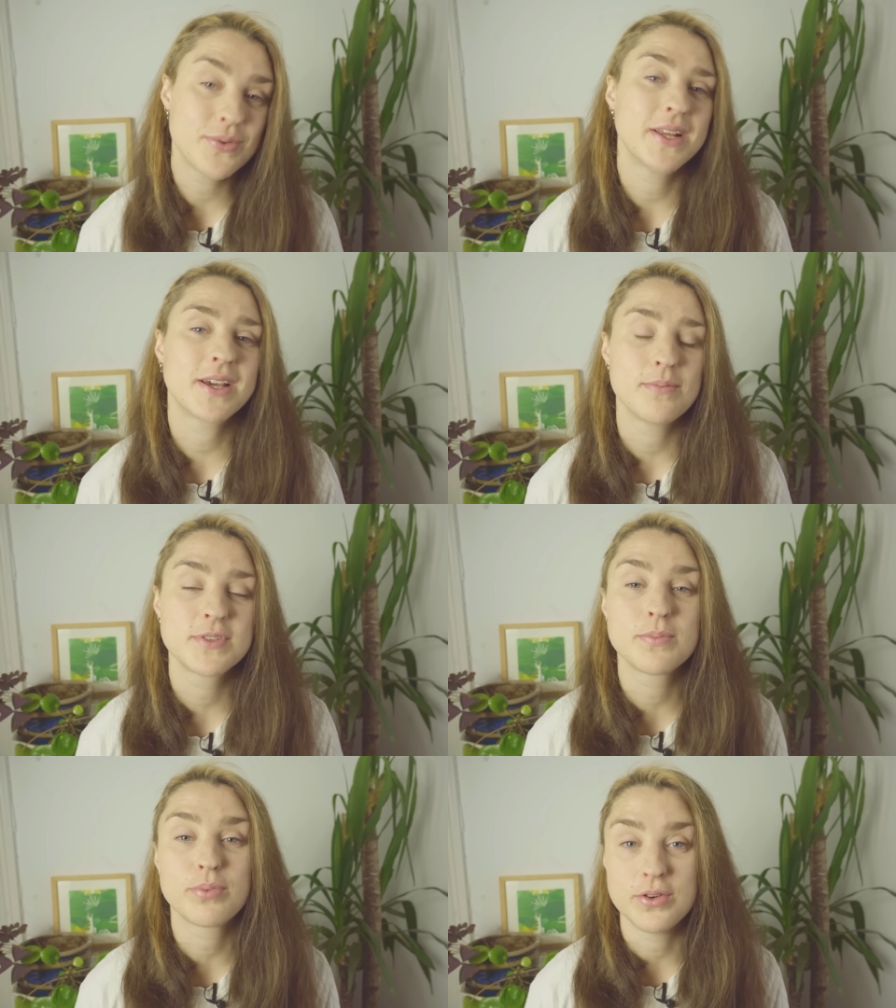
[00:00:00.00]
when it
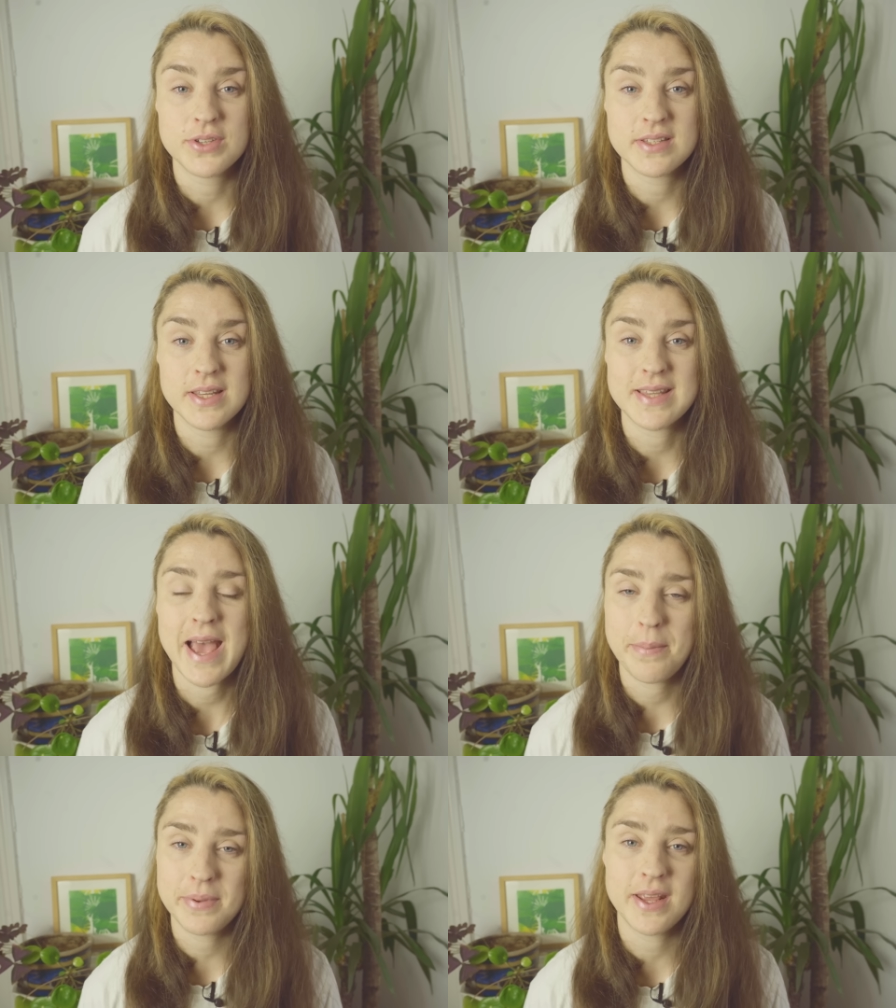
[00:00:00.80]
comes to processes
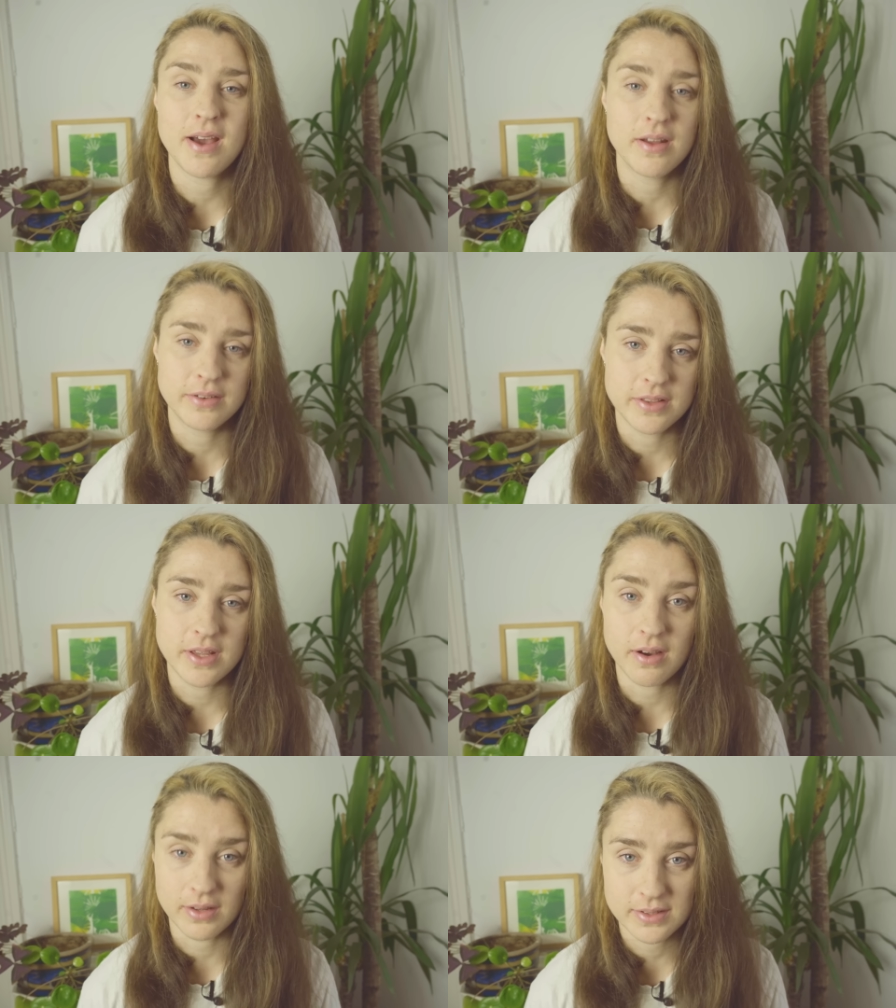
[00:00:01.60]
happening under
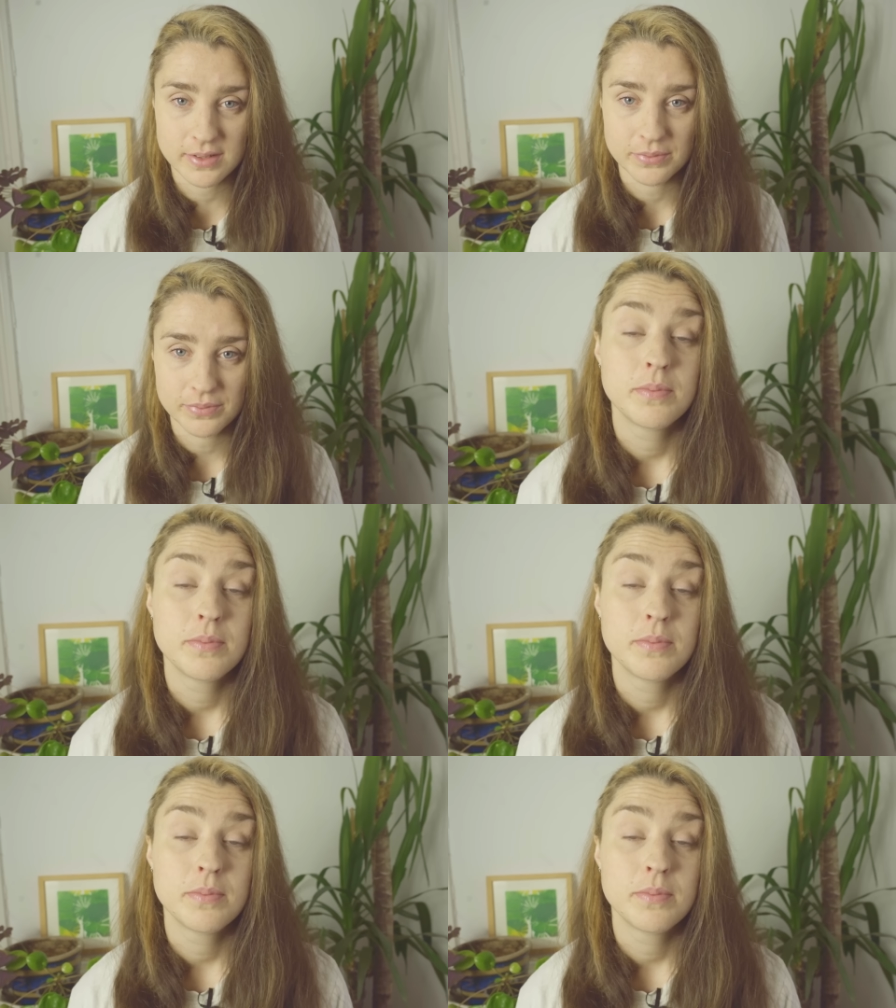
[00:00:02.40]
the ice.